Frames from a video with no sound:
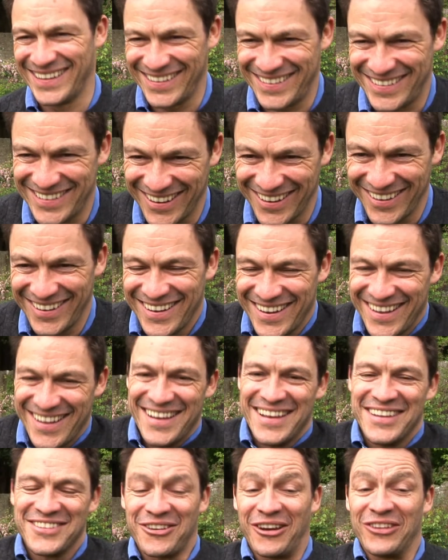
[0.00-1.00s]
so,
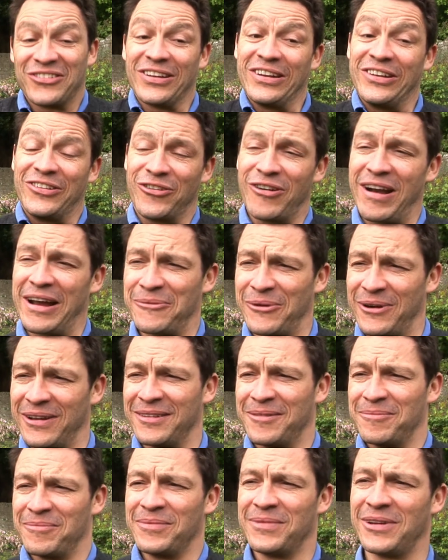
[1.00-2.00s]
so I was going to direct one of
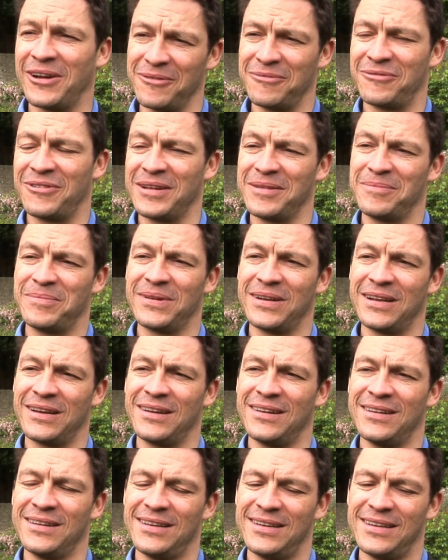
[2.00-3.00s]
them, hopefully, but
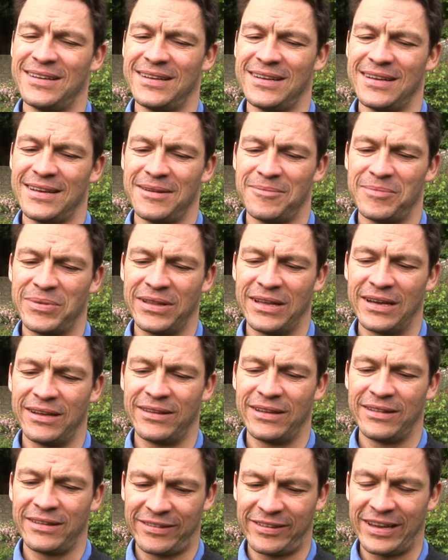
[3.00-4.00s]
uh, but they're
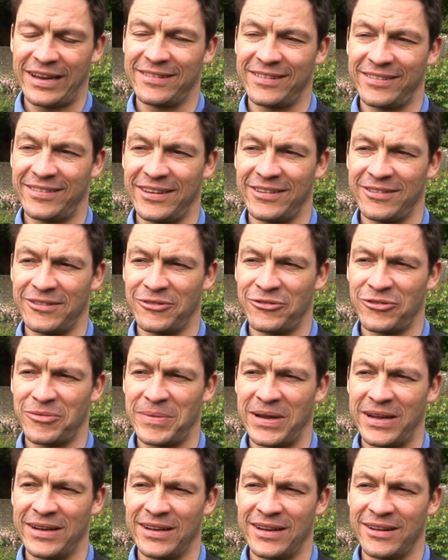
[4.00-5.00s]
in the second season of
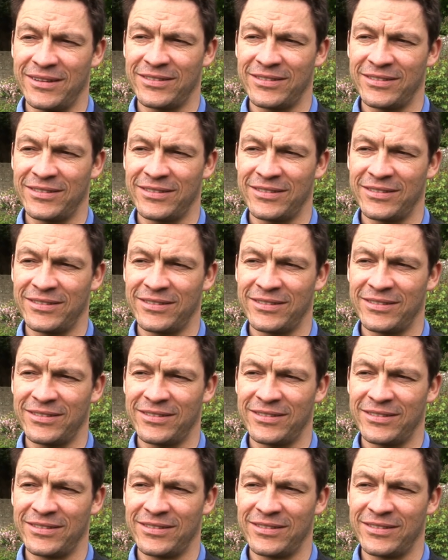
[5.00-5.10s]
Treme now.